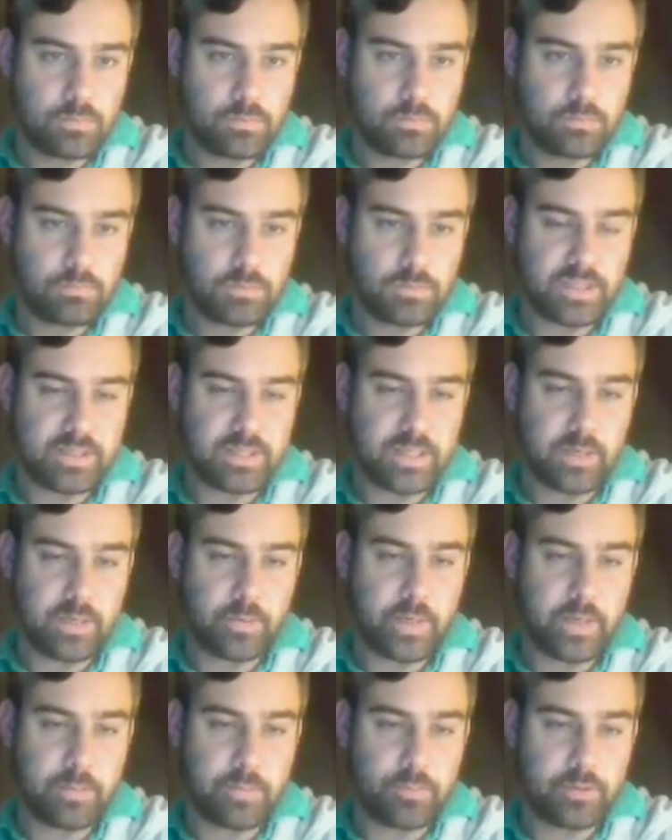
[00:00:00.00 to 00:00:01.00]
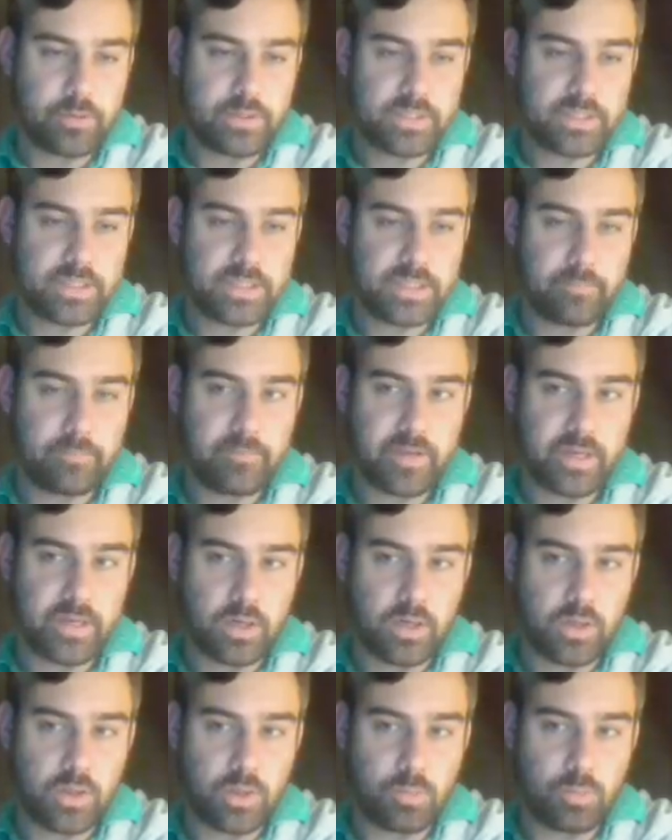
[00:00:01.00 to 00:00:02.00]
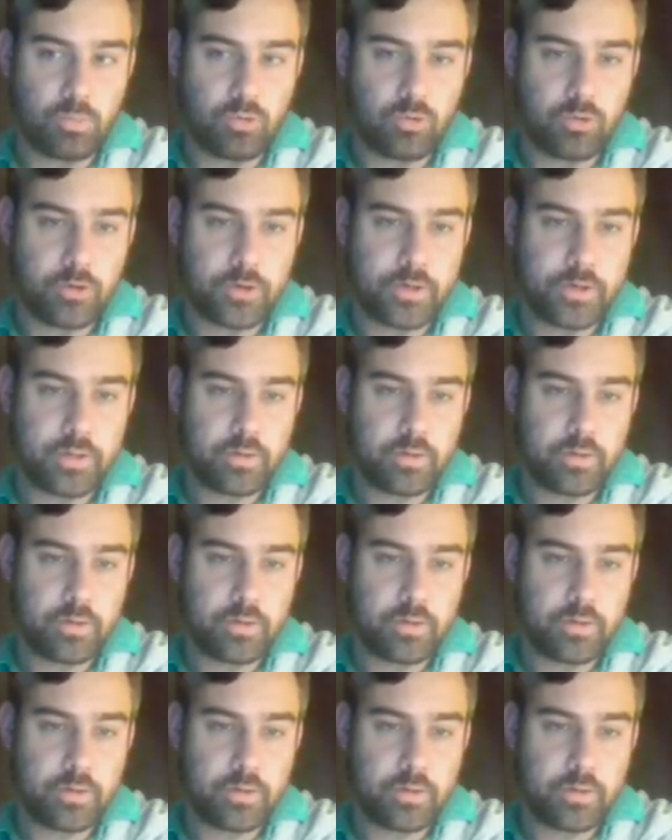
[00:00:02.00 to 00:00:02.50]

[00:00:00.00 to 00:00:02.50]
Because that way I put something on the board.